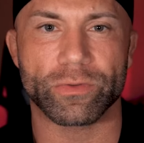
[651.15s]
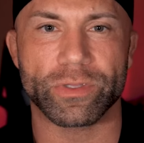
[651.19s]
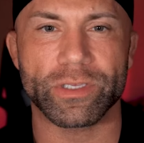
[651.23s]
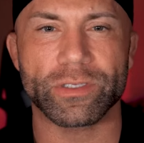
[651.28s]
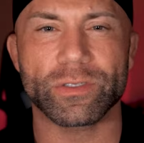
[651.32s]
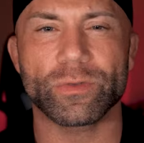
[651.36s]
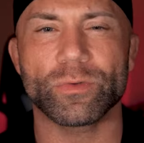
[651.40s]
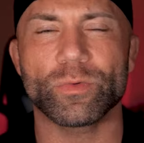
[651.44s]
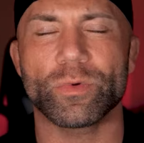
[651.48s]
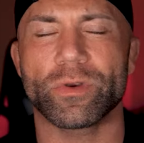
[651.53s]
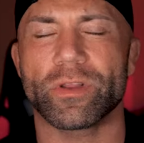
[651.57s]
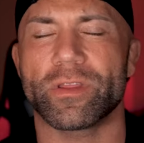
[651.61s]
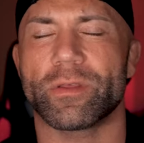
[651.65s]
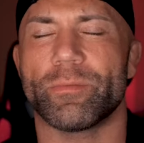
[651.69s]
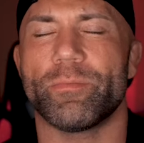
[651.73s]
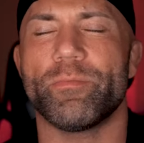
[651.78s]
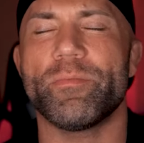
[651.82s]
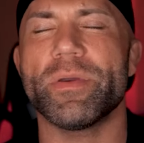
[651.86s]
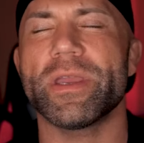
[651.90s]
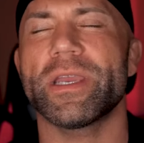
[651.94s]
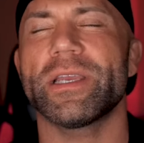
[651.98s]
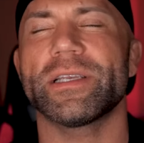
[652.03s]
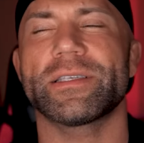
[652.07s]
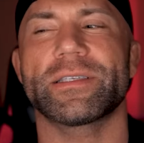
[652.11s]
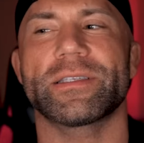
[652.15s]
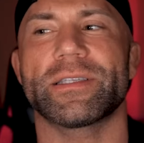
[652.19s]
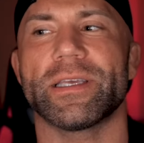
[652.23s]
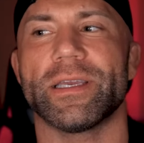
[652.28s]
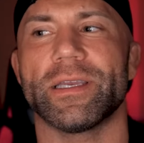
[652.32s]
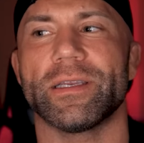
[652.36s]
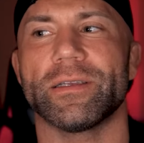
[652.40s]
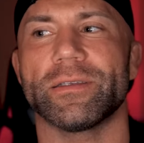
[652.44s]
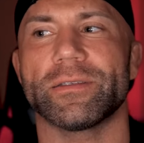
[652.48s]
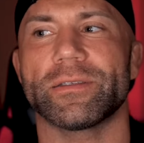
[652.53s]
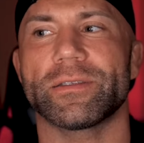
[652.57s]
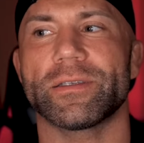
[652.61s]
This is one of the biggest
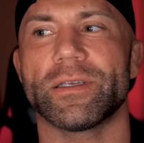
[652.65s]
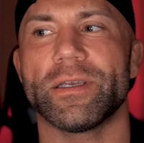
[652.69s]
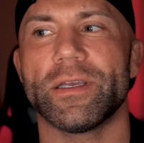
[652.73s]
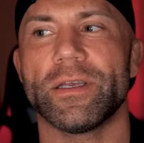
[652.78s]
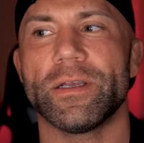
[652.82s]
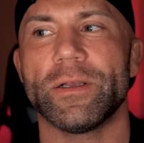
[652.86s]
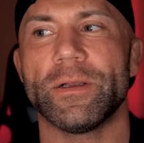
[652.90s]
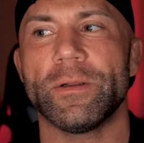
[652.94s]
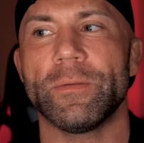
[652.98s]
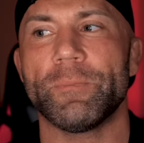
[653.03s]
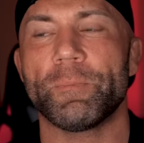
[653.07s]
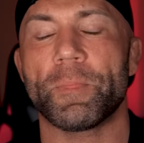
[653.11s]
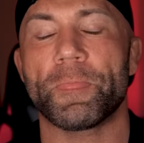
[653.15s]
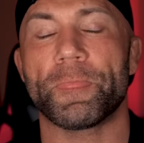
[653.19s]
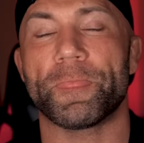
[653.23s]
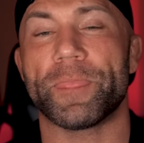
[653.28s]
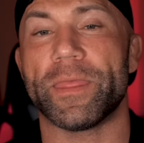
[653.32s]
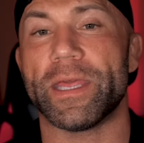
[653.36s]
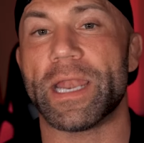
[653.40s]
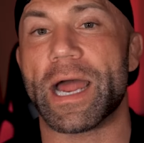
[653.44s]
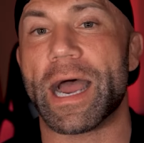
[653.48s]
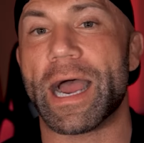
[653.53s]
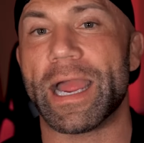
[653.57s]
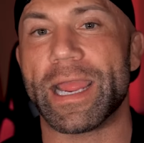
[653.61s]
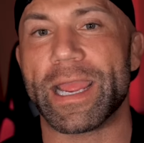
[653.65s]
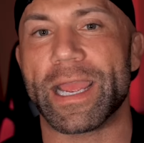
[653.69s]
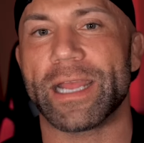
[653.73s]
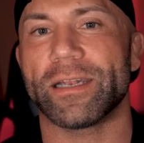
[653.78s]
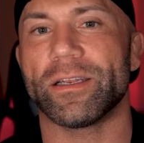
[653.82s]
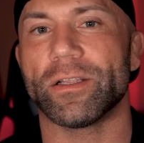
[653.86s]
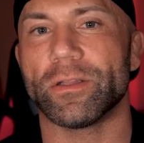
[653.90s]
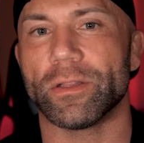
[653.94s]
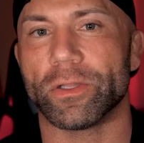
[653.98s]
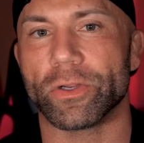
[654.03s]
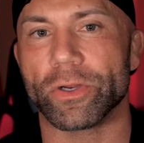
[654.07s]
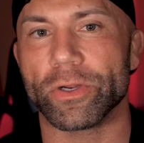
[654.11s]
things that I had
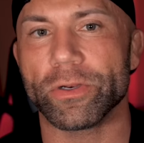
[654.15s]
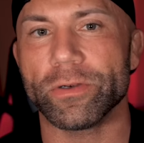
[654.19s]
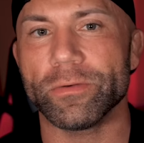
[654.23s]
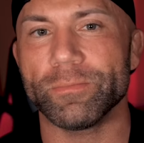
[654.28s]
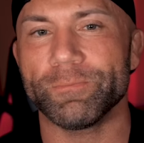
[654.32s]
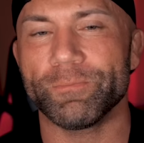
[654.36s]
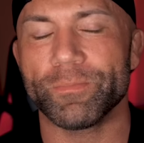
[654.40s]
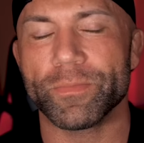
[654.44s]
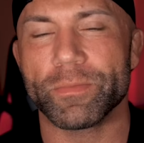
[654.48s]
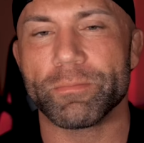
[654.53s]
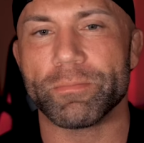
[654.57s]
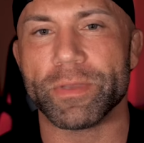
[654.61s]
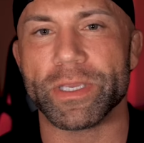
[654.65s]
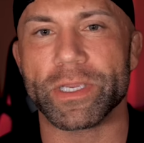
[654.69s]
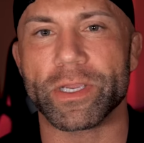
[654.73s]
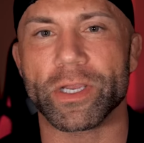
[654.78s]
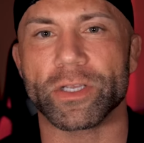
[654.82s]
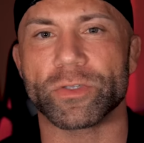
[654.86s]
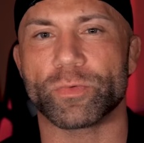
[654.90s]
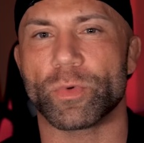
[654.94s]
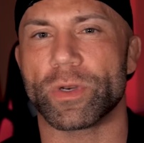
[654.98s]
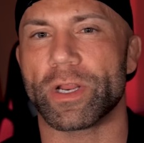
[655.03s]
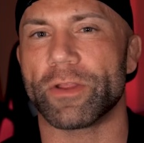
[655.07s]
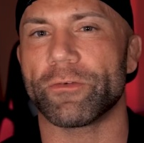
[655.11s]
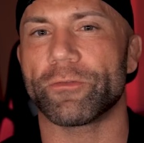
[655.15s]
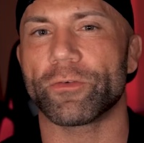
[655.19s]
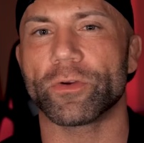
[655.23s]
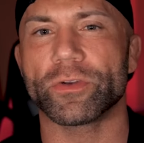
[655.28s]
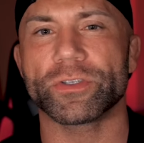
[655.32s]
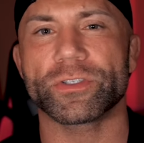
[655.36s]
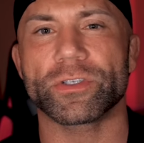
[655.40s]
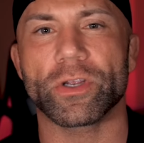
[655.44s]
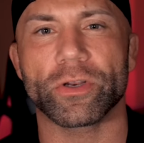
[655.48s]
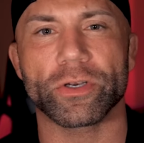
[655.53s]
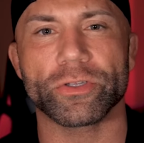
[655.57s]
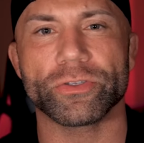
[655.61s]
to learn, because when I
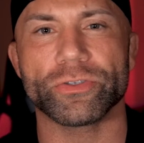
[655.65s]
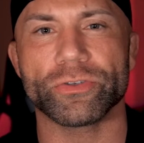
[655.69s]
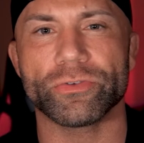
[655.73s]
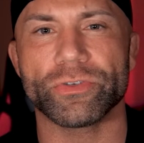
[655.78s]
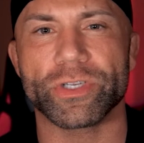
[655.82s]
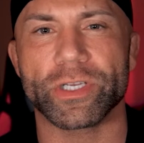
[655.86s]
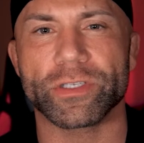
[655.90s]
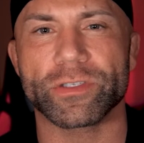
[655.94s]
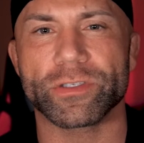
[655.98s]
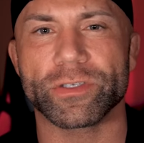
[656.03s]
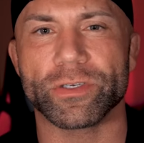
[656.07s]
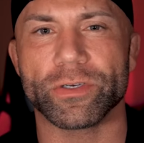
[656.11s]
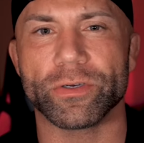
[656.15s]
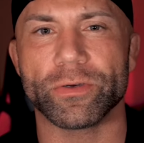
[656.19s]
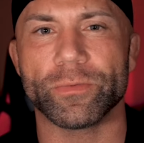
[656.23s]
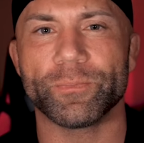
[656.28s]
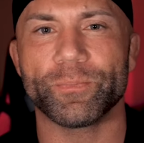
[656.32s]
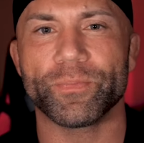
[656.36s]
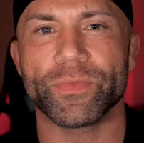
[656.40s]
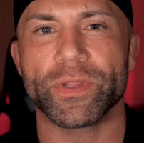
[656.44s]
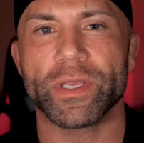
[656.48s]
first started jiu-jitsu,